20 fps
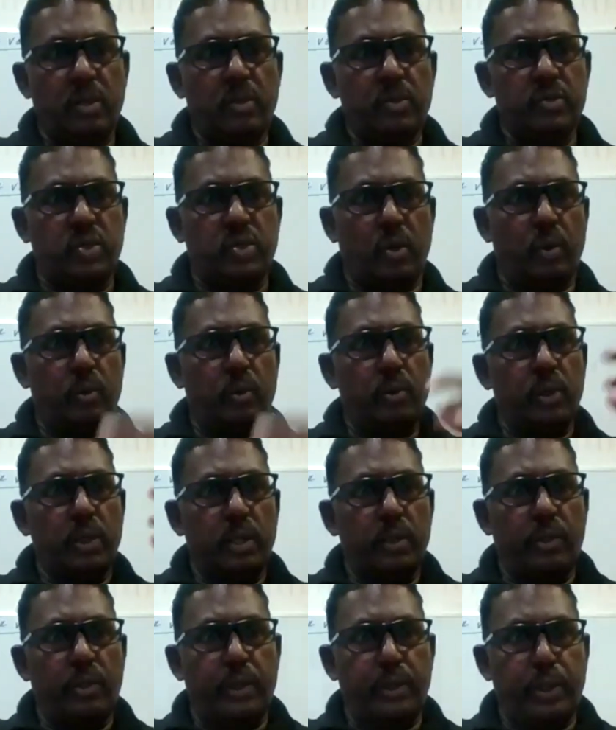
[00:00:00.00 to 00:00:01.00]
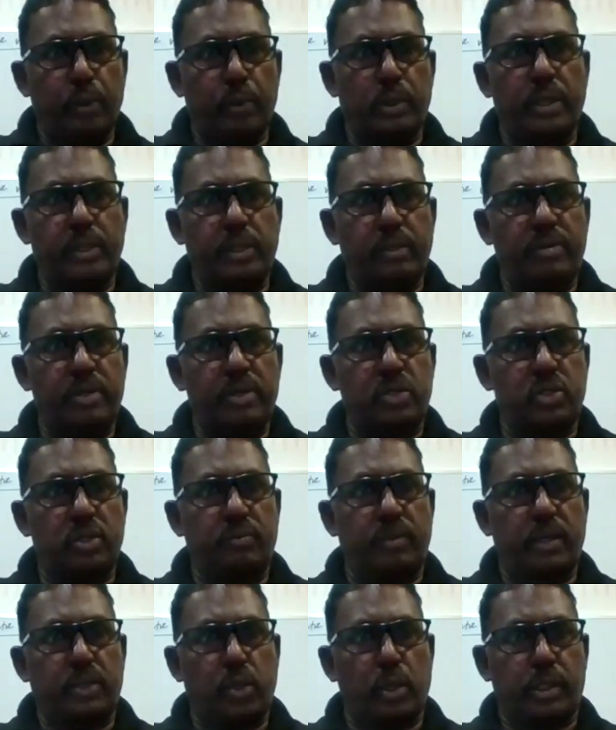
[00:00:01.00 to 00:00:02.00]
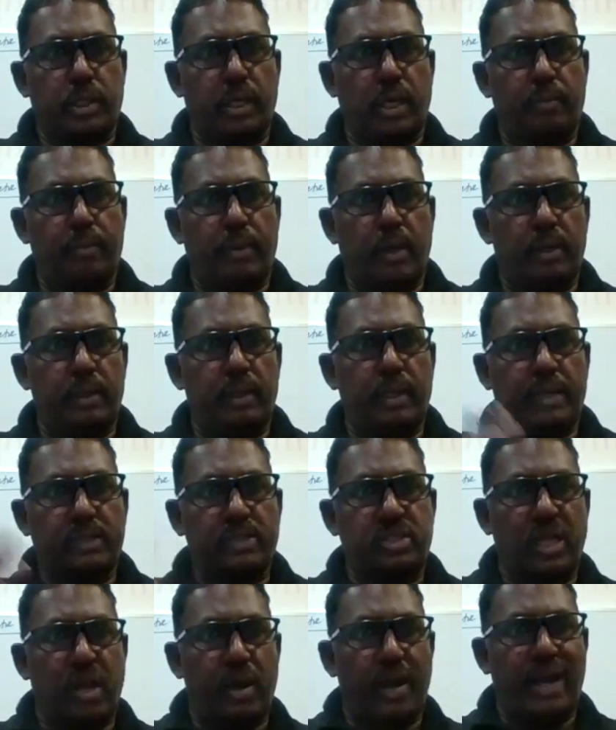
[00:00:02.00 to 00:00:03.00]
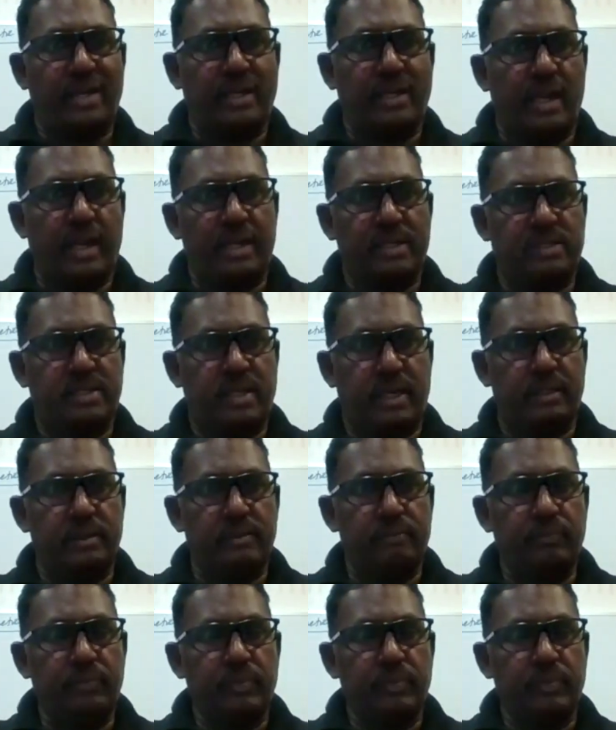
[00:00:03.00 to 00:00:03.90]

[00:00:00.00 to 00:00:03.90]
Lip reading: So the nuclear division we are talking about, let's now analyze that.